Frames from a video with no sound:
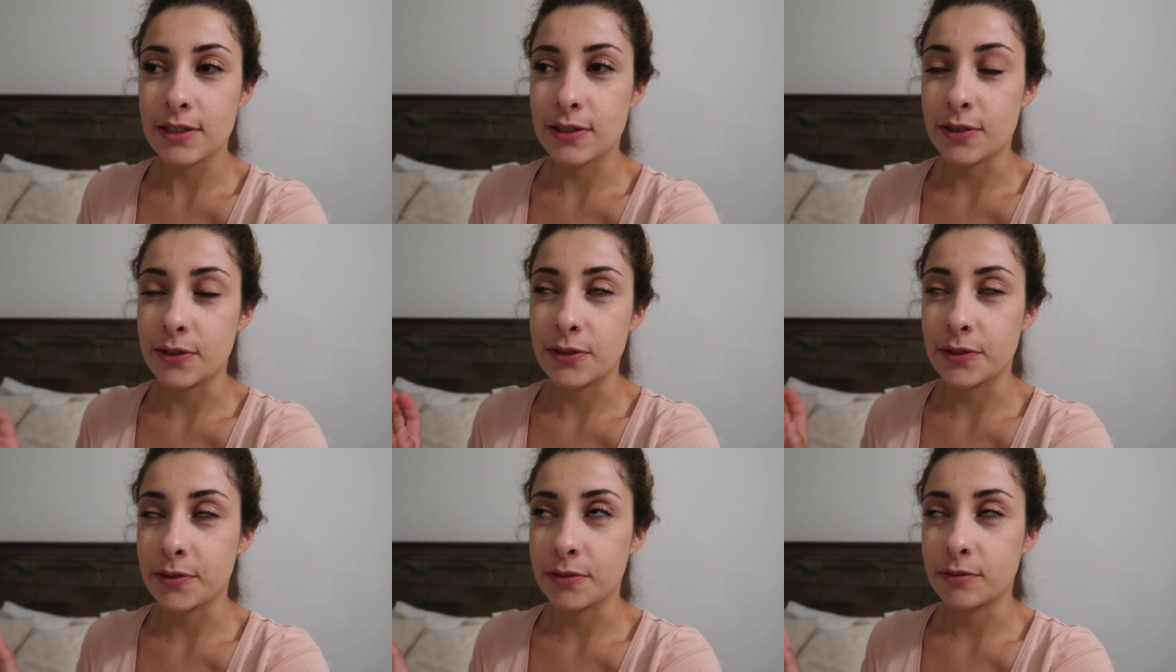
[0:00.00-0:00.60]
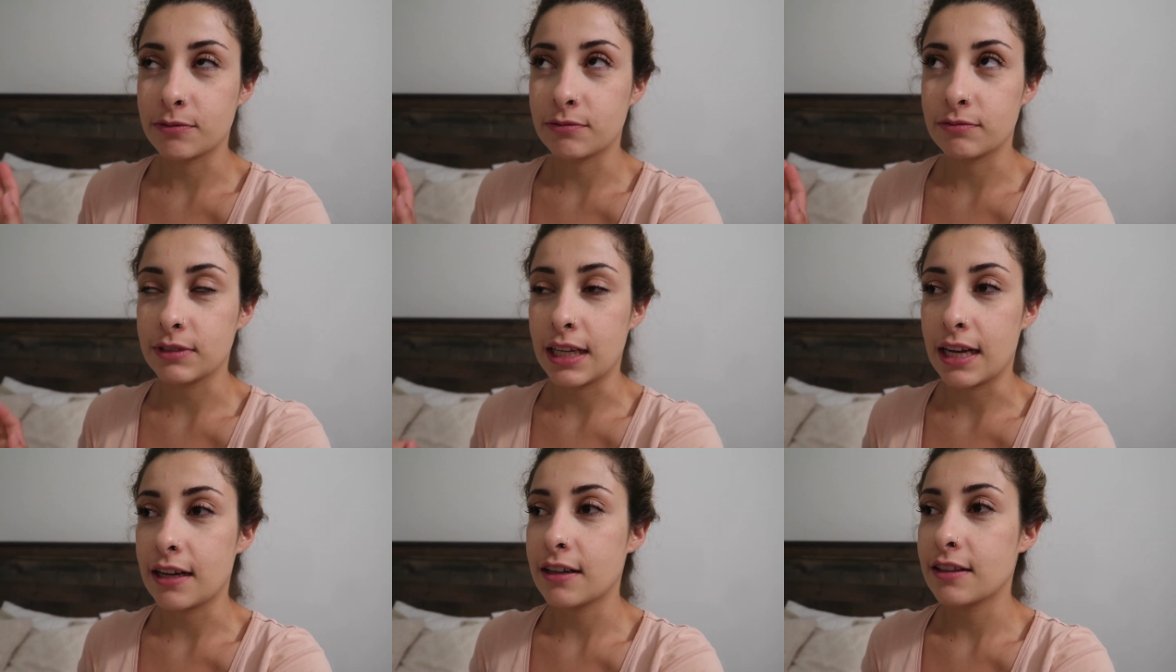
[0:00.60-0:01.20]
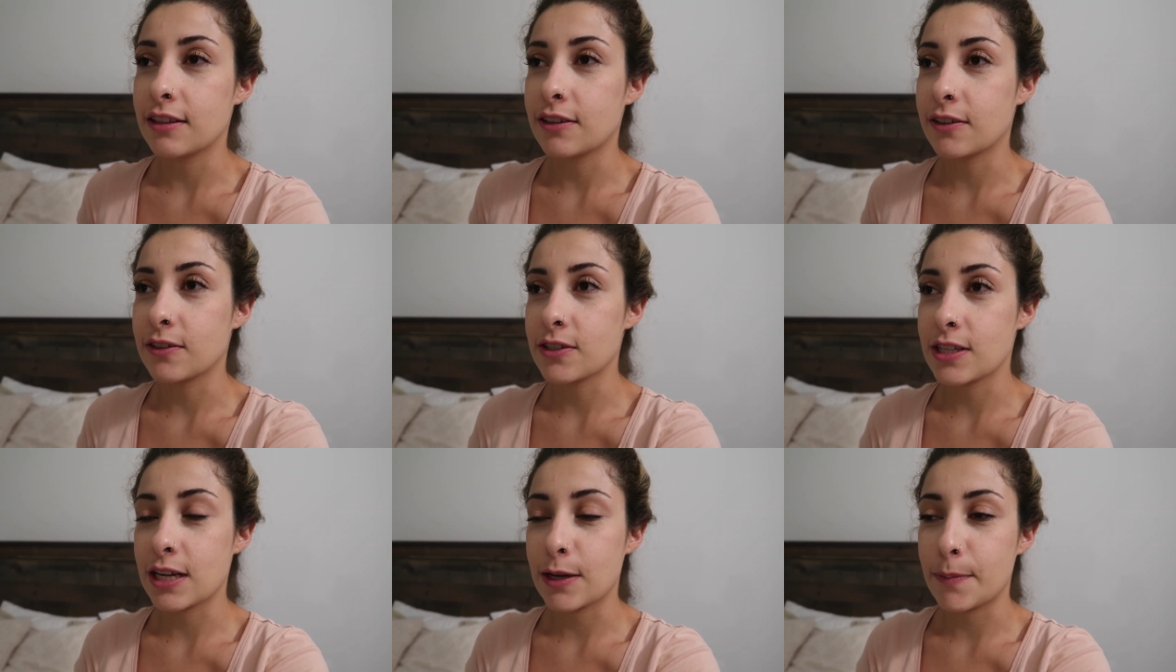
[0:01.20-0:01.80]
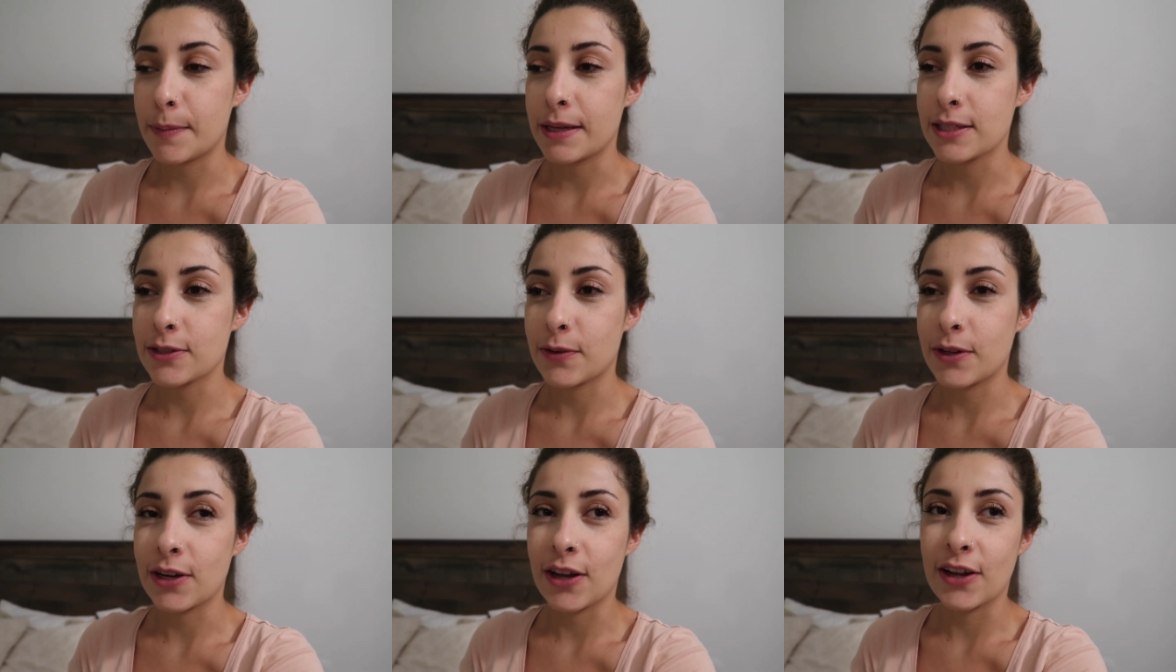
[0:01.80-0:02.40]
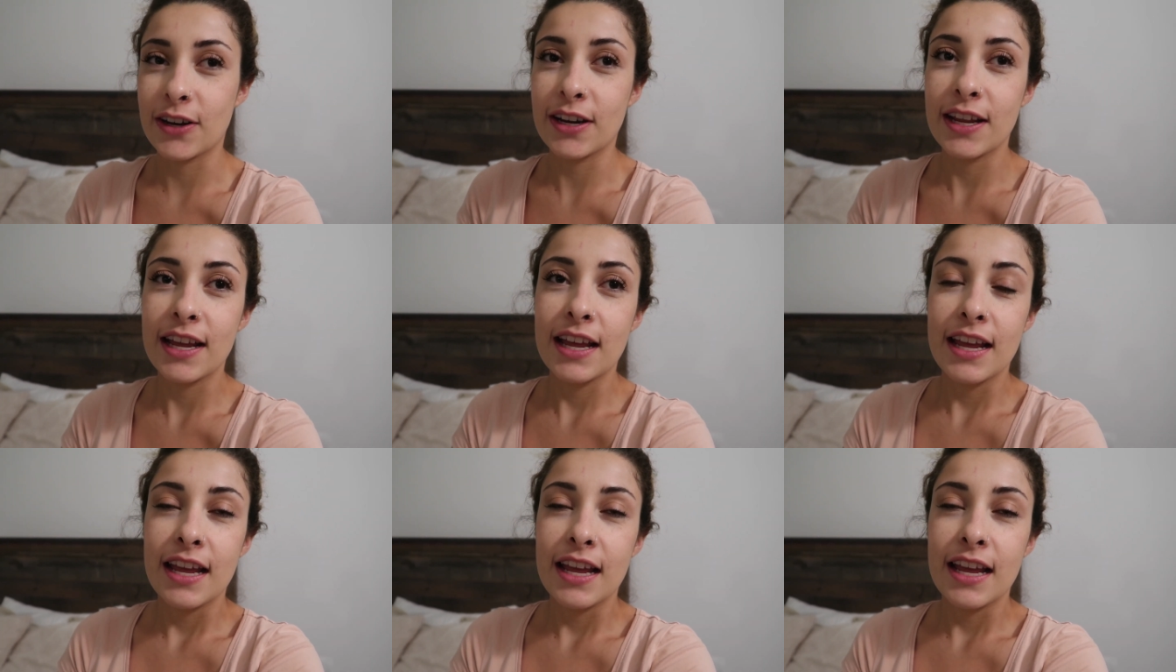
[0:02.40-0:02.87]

So yeah, there was like a mess going on.